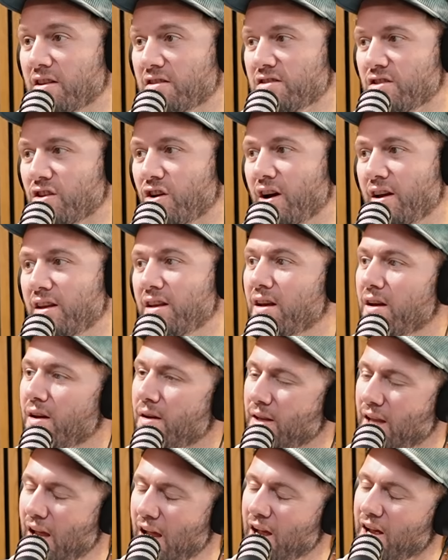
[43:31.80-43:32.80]
and don't it's want like,
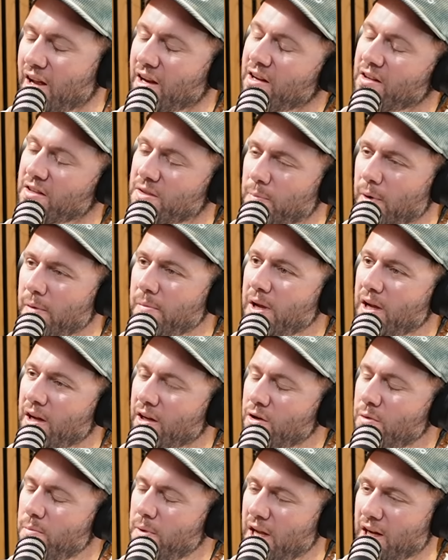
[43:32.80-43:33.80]
Karora. Yeah, and it's probably
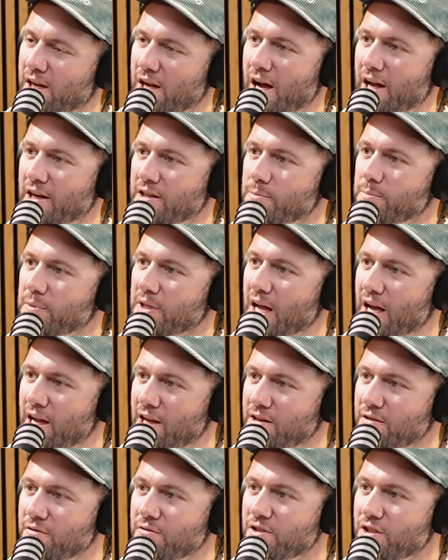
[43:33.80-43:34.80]
it could be a card to
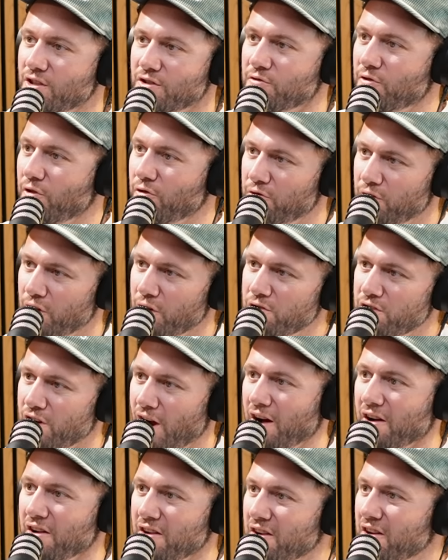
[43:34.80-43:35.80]
play just for
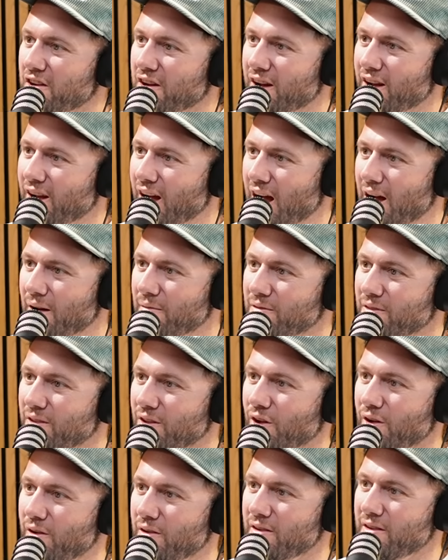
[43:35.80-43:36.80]
future. Um,
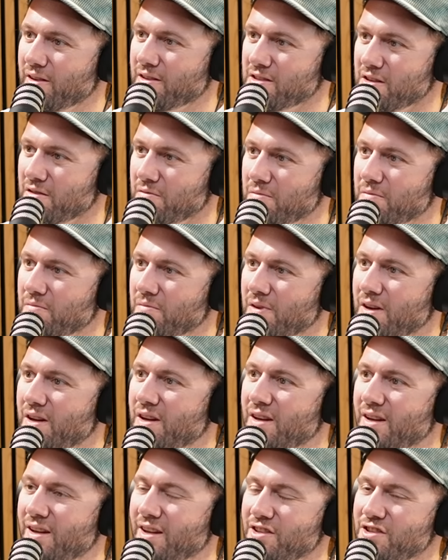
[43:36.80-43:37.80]
like it's a
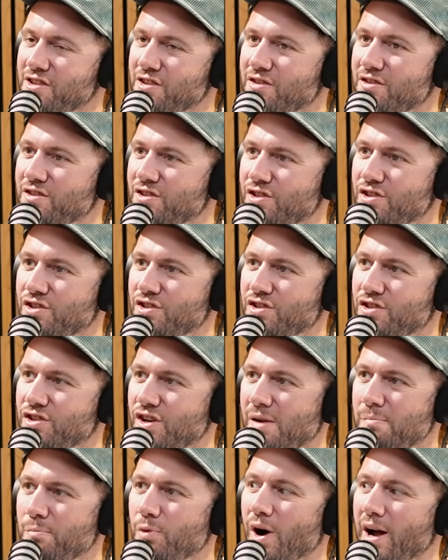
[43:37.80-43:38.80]
it's a.
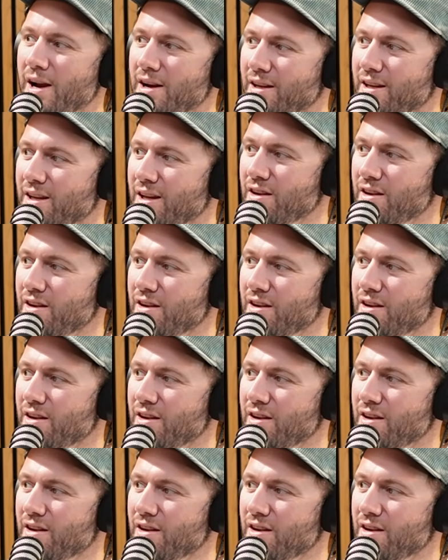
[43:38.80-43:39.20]
cheap way to